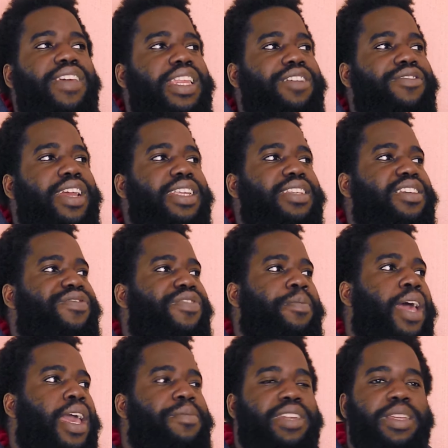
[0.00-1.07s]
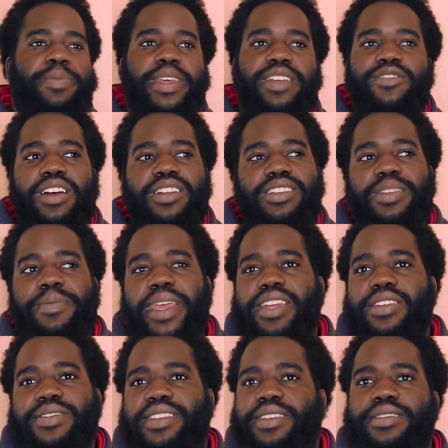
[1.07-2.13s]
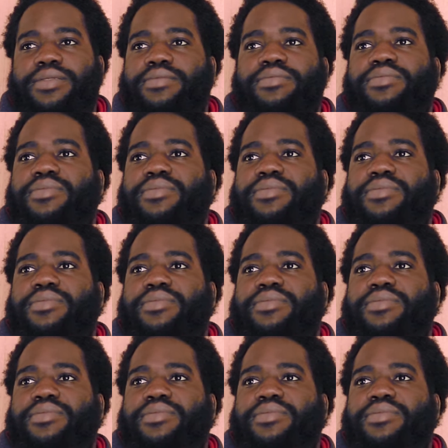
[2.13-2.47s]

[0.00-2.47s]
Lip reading: any rating from IMDb, Rotten Tomatoes,